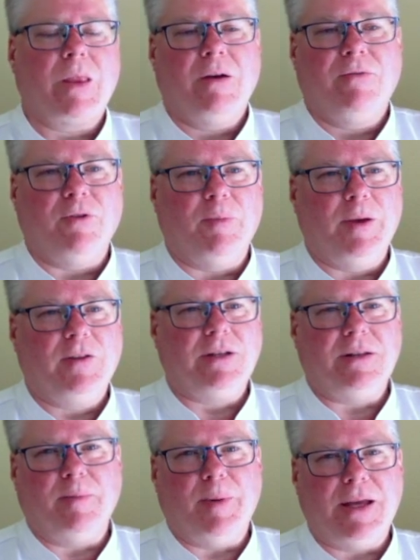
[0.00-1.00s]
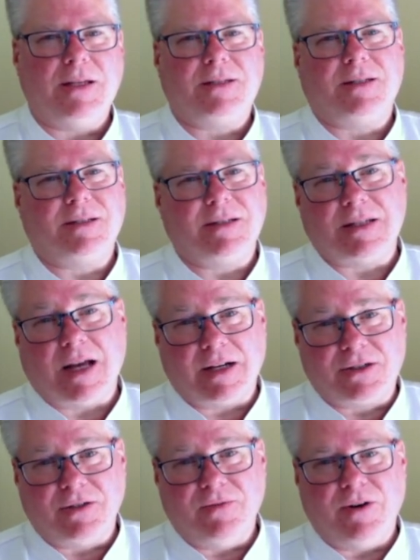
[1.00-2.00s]
For building the base, this is
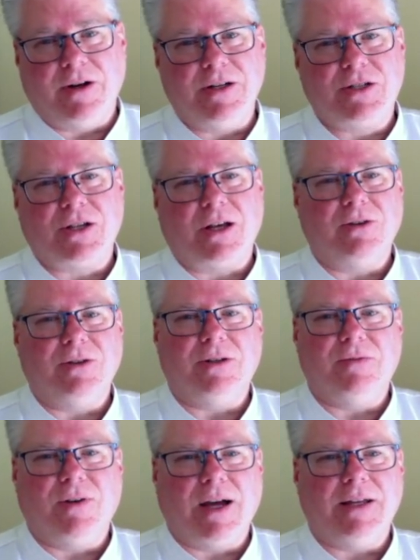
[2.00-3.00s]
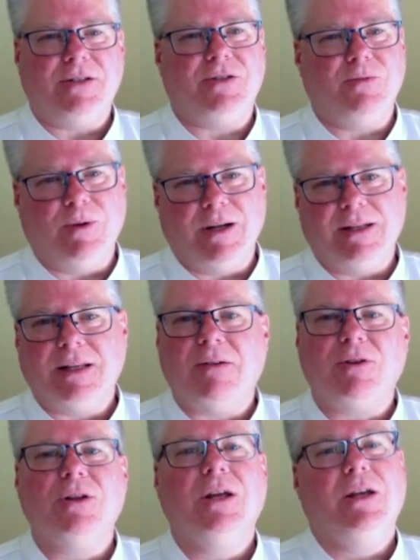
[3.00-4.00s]
actually very solid advice. You want it
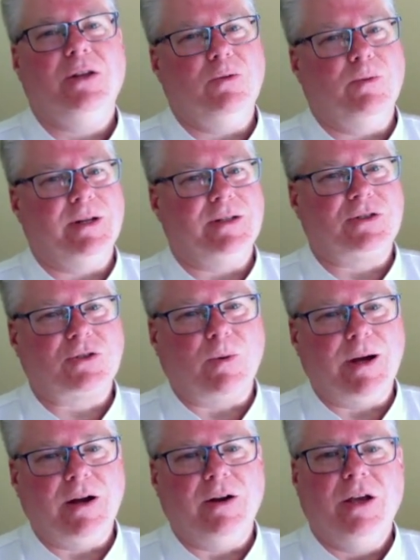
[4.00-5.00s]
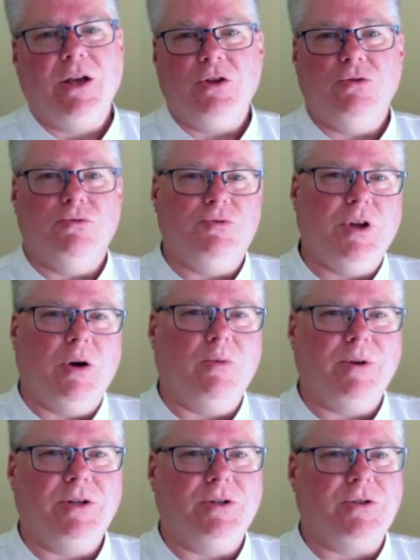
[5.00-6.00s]
level, you want it square, you
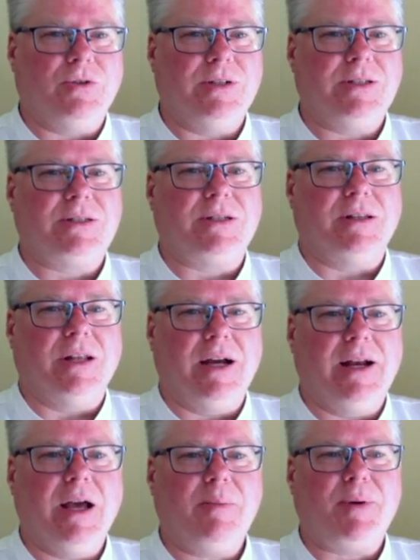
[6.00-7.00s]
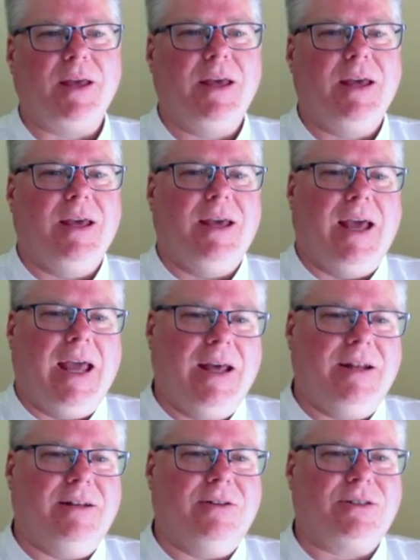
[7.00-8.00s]
don't want your joints to line up.
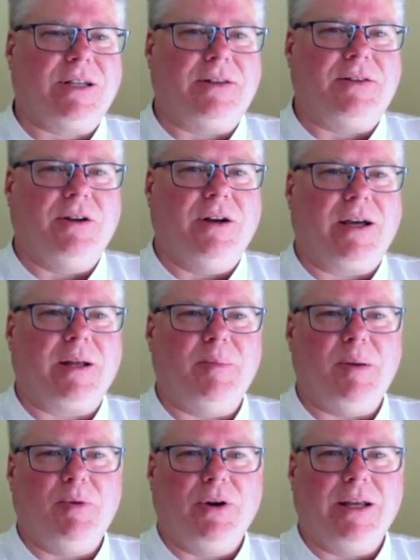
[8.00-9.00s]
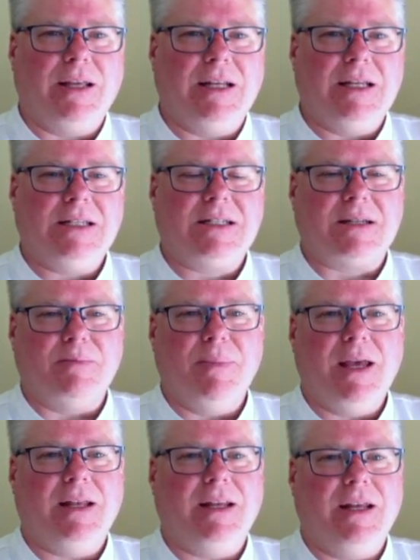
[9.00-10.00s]
And it looks like they're not going to be putting any
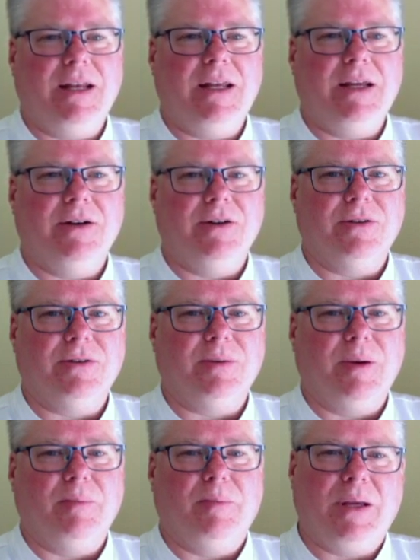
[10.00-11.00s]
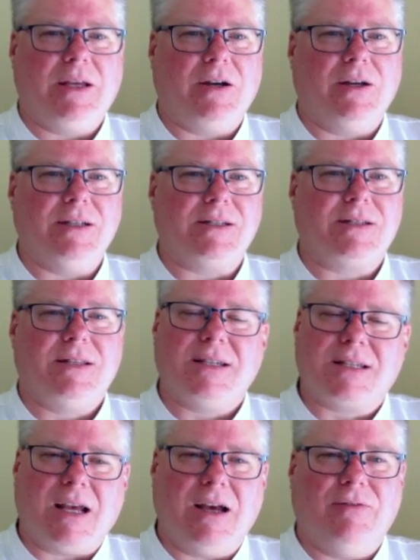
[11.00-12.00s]
cement in here because
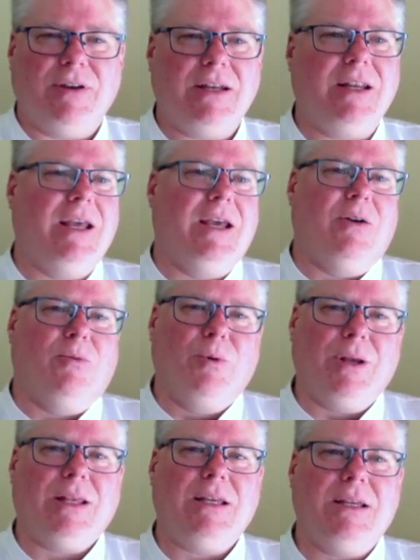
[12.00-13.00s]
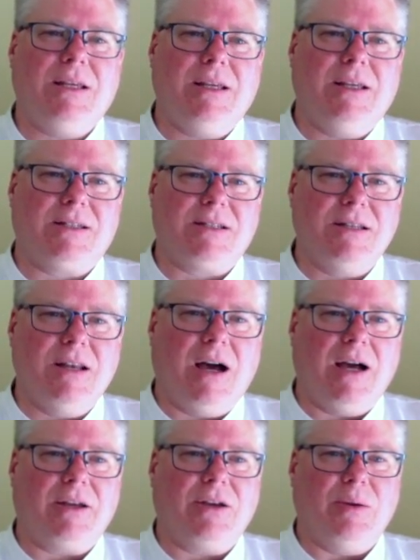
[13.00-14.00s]
this oven really is
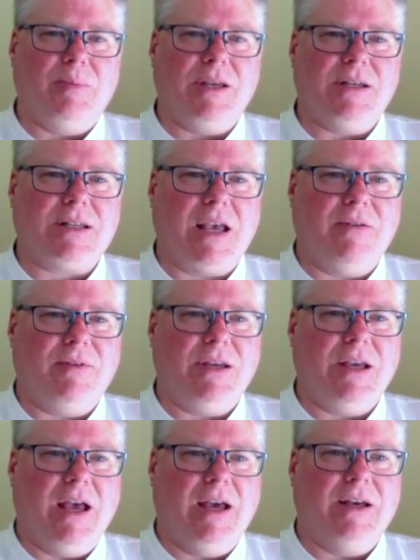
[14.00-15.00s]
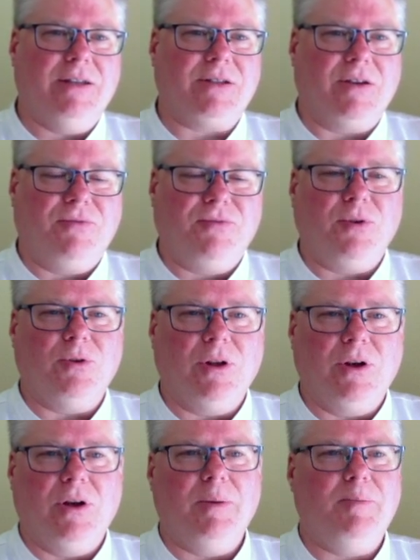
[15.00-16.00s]
not going to be as heavy as a
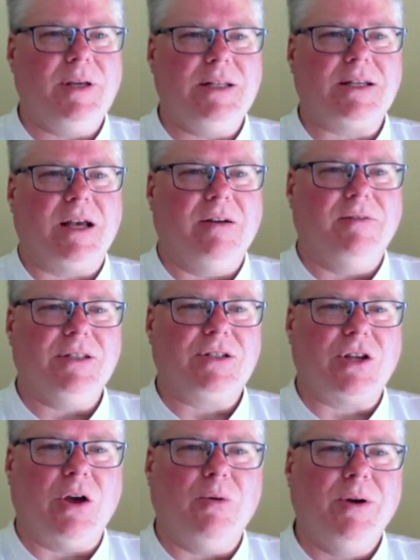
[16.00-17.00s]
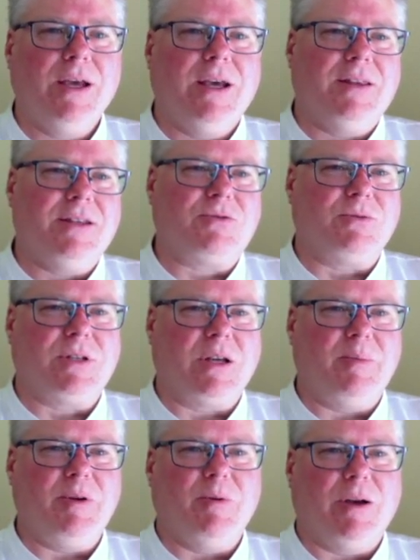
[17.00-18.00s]
full-on pizza oven. So this one's
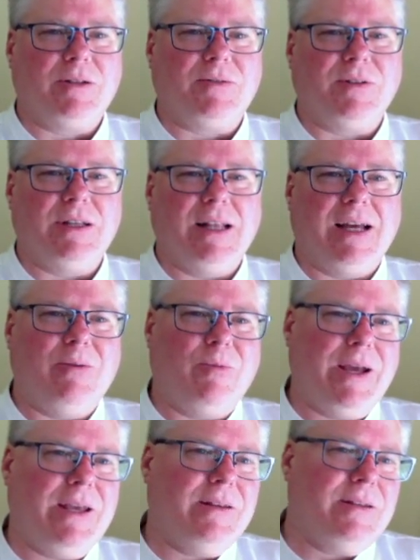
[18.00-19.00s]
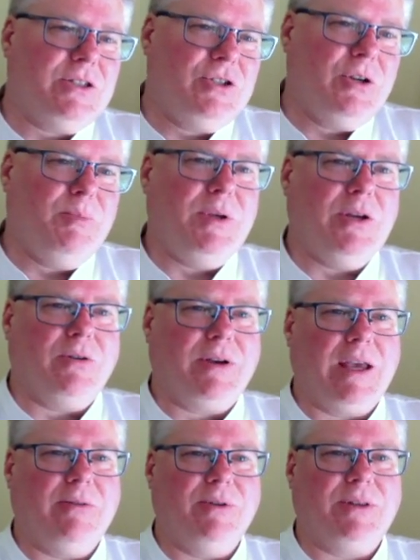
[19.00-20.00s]
going to be relatively lightweight. This should be
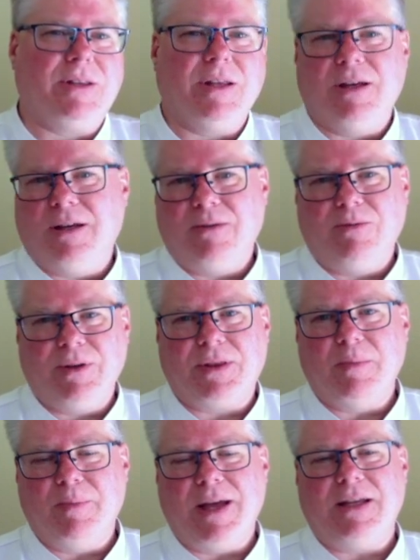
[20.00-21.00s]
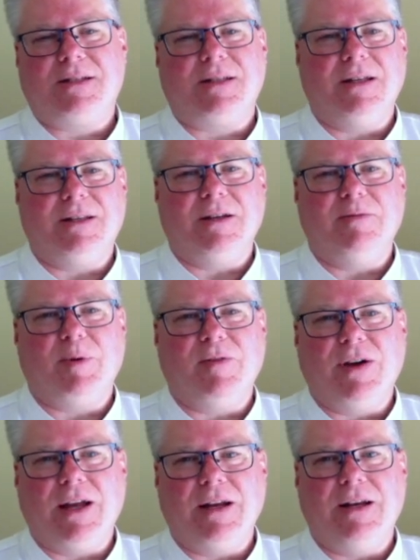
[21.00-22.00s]
okay with the base that they've
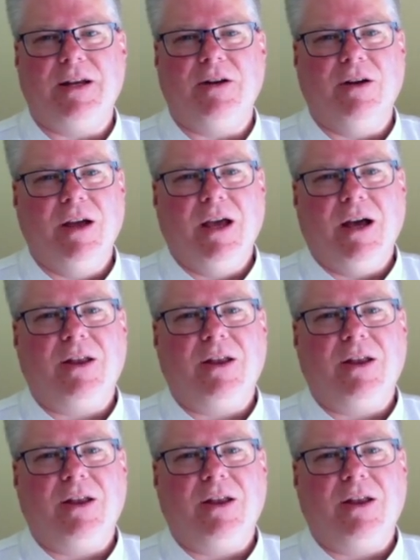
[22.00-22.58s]
provided here.